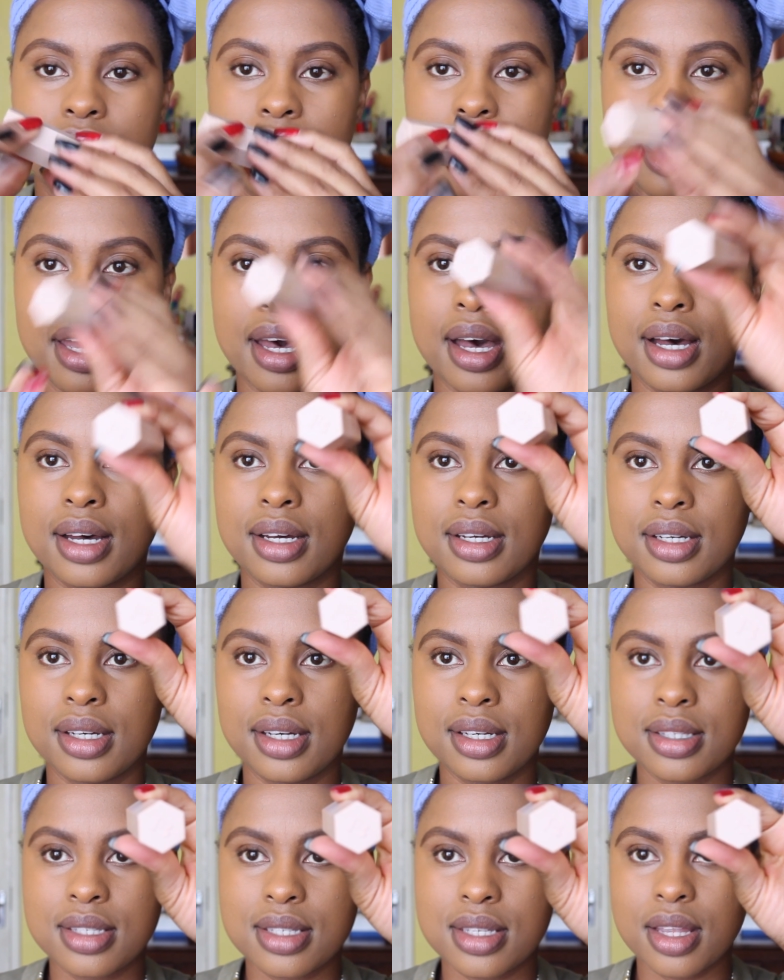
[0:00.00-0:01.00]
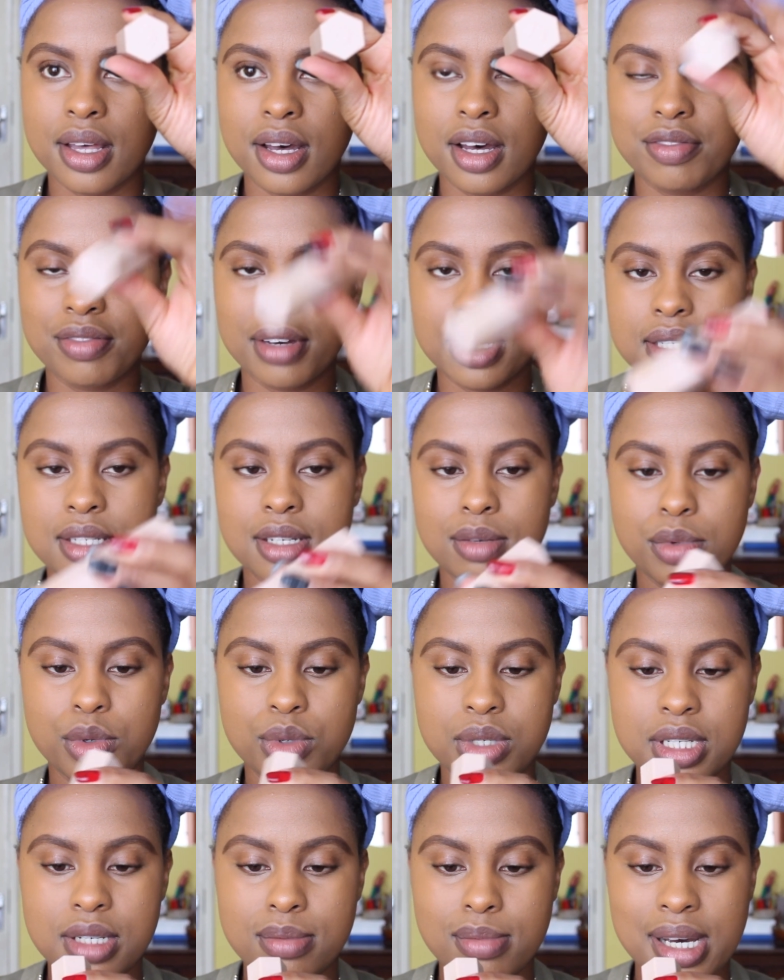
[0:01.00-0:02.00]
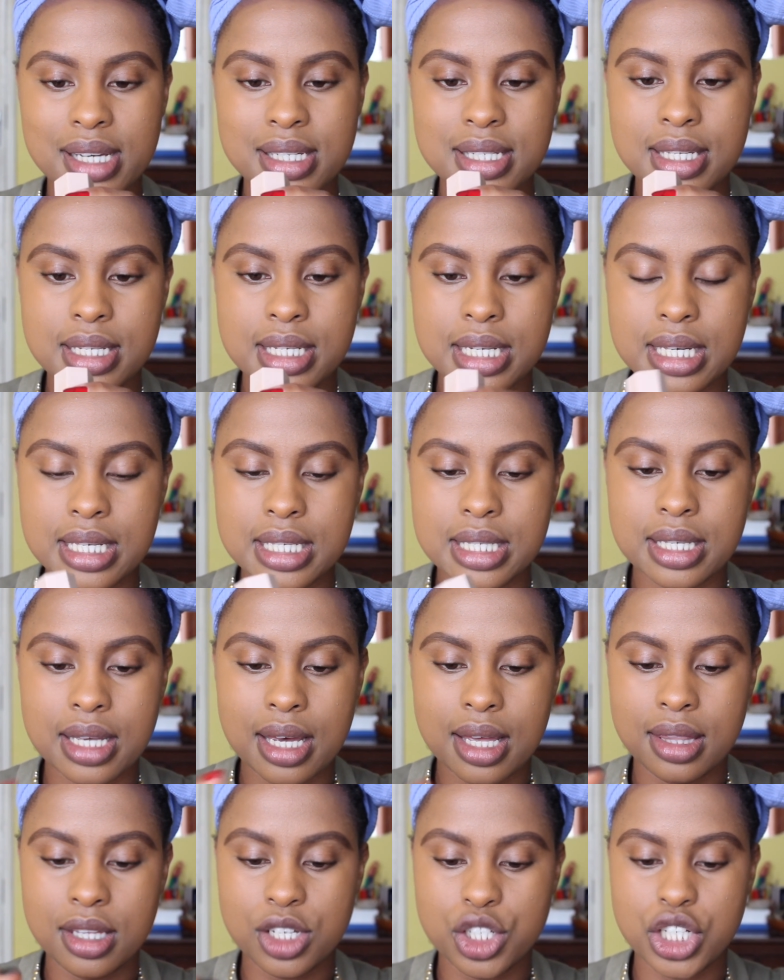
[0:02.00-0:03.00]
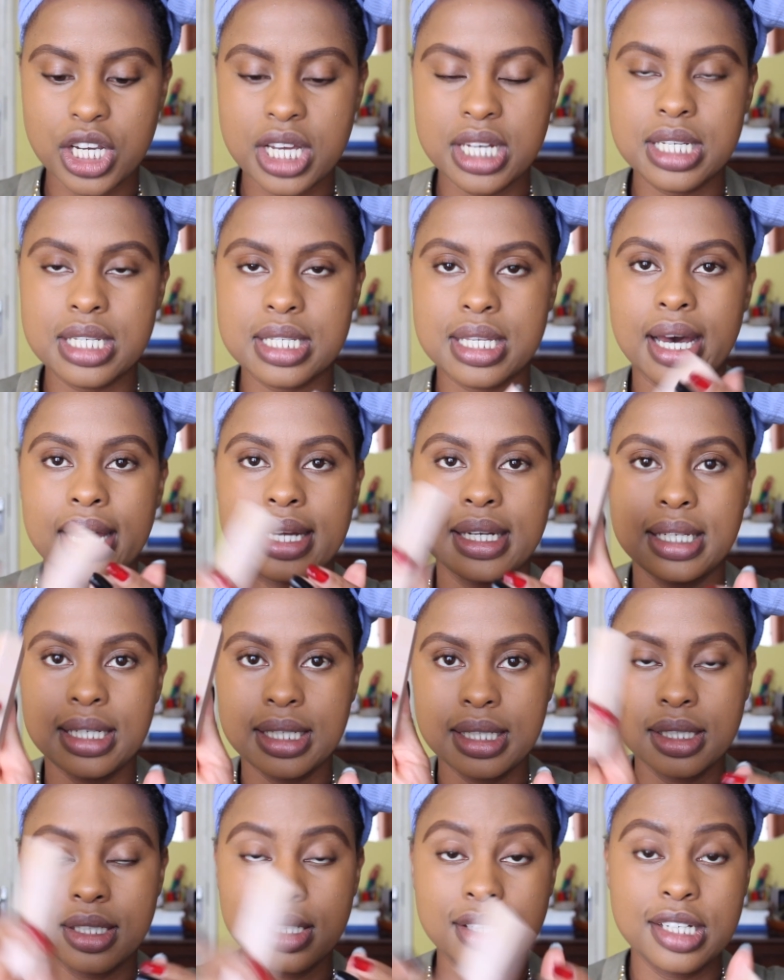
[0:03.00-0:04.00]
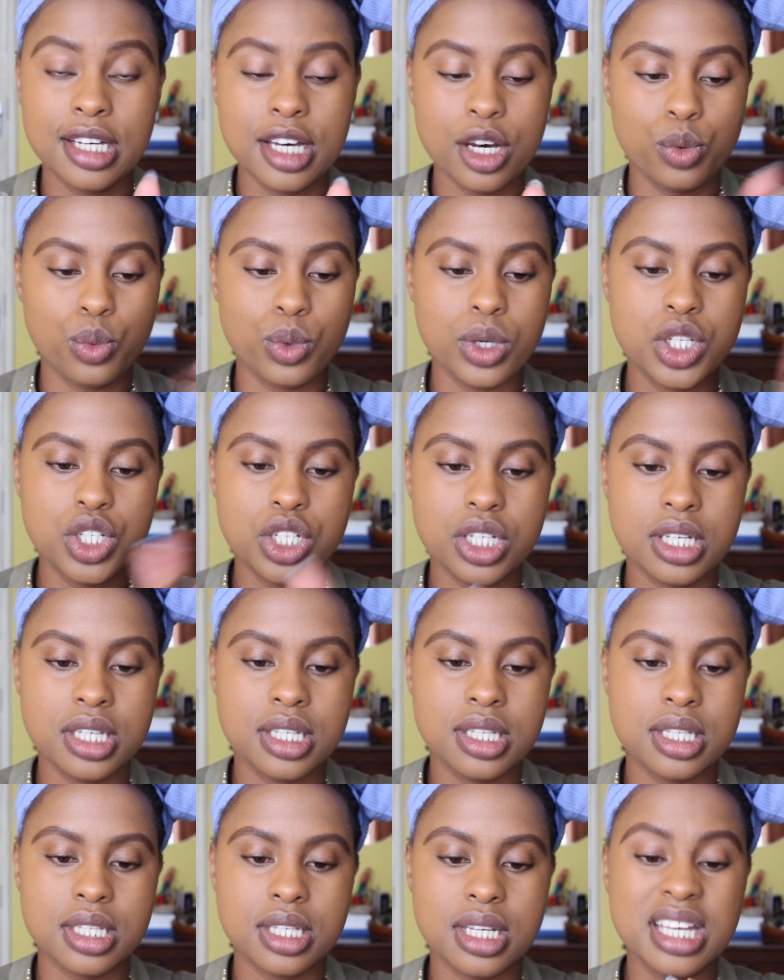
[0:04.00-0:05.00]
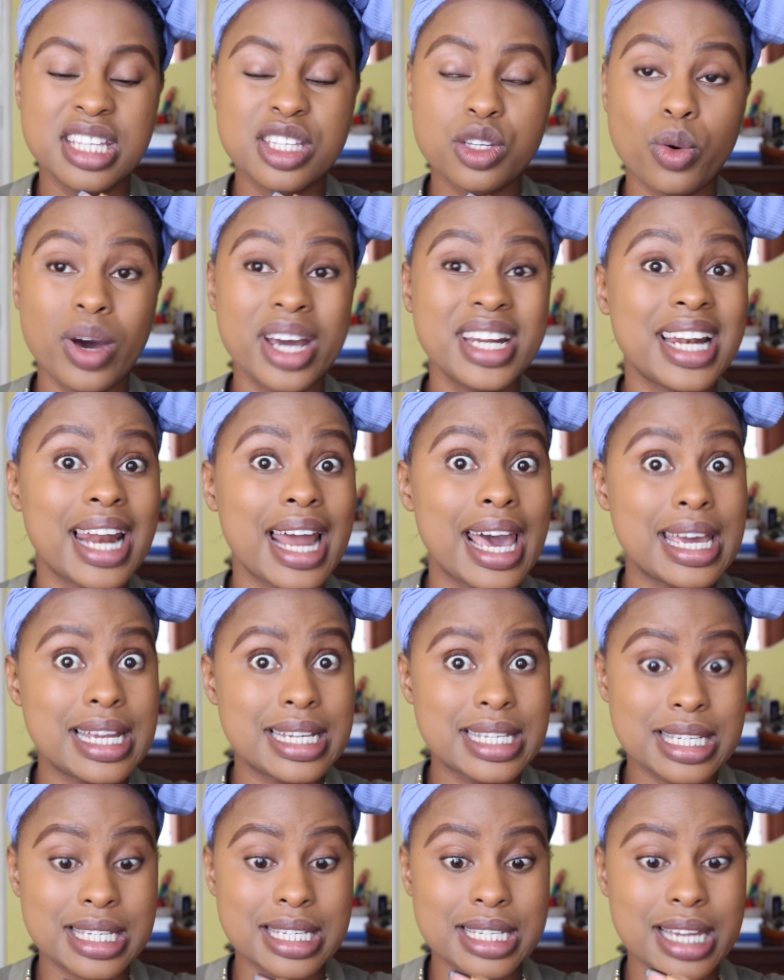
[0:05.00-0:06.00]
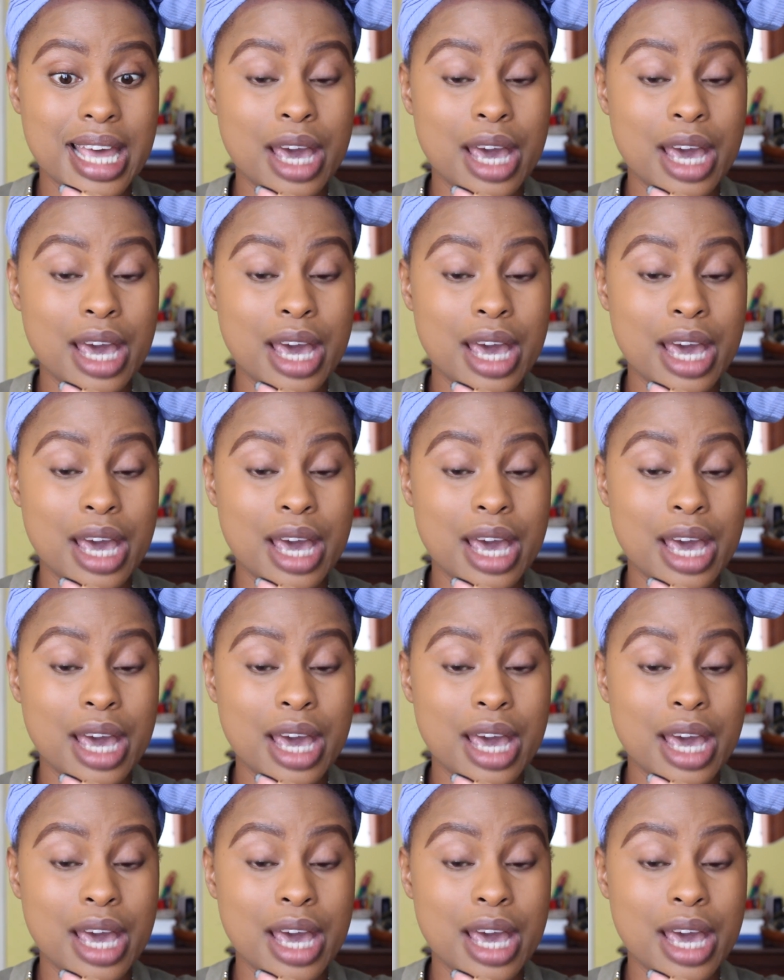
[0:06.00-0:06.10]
yeah, it's the Fenty Beauty Matchstix, and the shade is Honey, which is, it's quite light.